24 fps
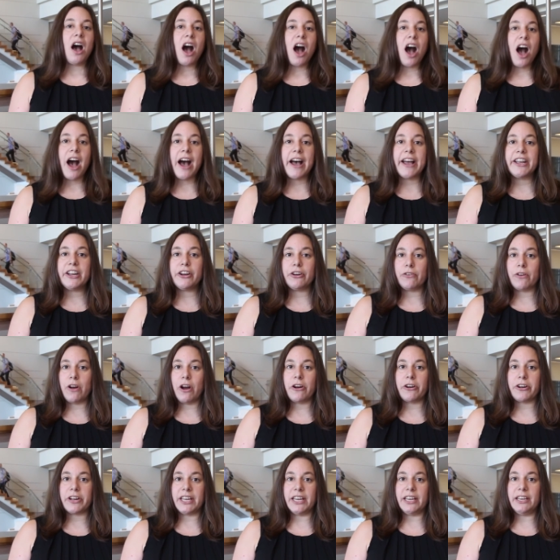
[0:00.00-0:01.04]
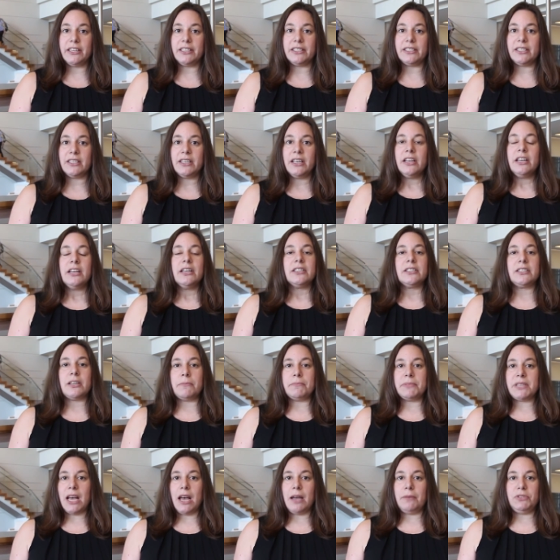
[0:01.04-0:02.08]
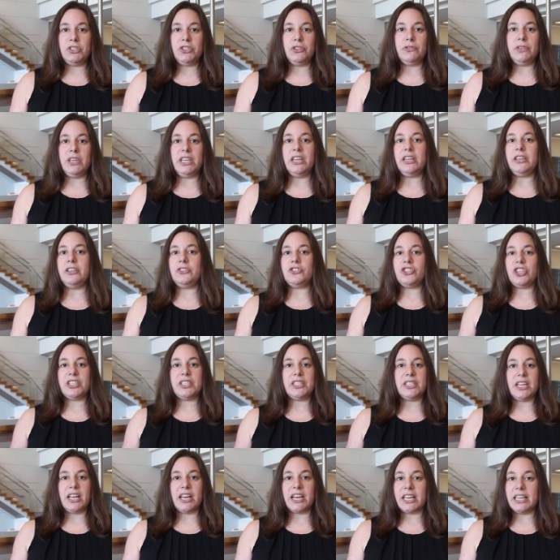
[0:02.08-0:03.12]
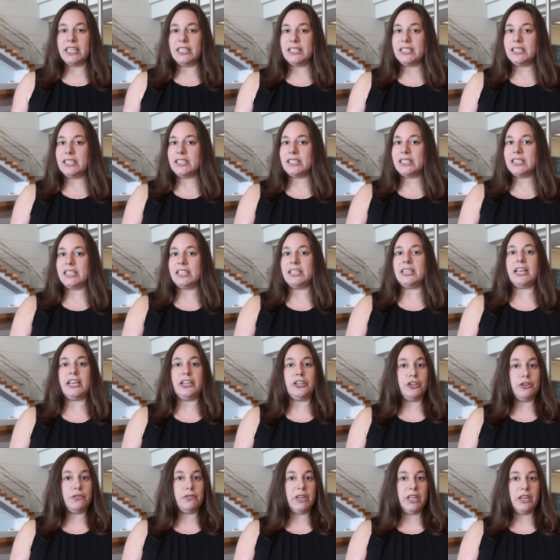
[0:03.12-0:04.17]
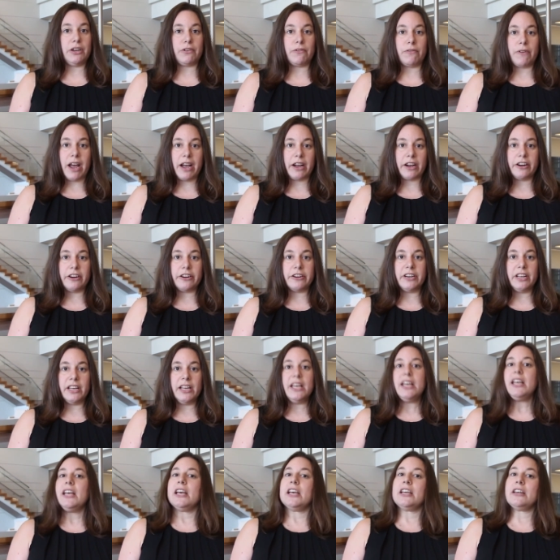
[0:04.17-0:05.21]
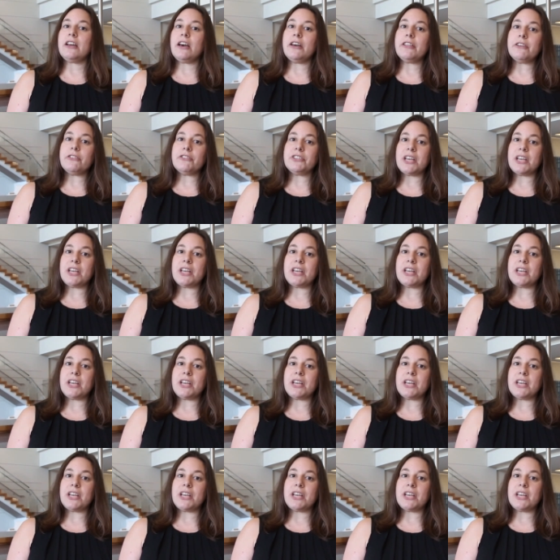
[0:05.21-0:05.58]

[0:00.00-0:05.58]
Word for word: hierarchies. Sometimes you need just a consistent and unique record, and other